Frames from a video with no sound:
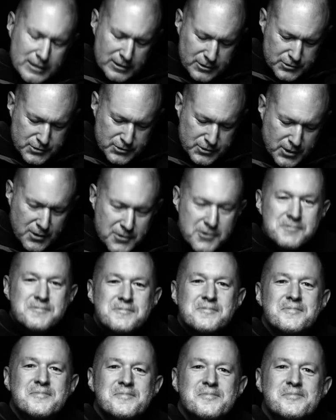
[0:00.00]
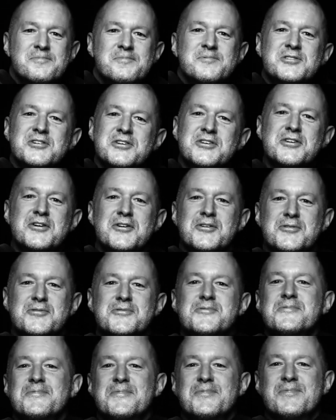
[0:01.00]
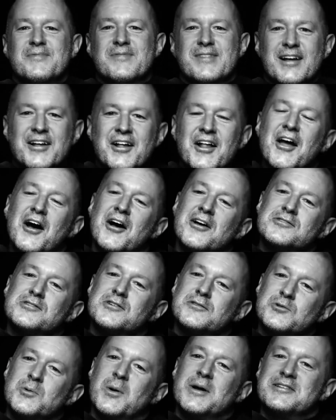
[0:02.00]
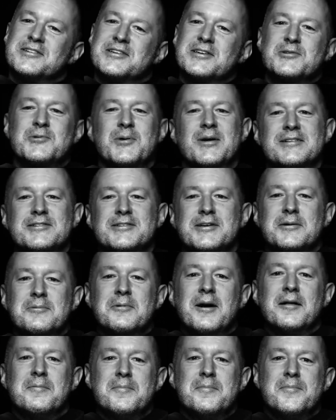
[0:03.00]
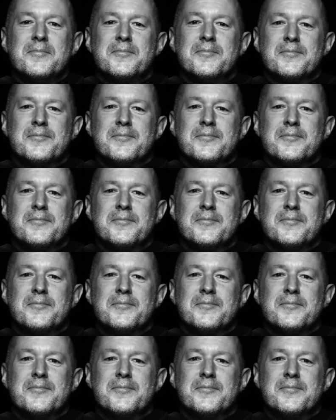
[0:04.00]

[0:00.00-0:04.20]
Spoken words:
So, to you, the class of 2021,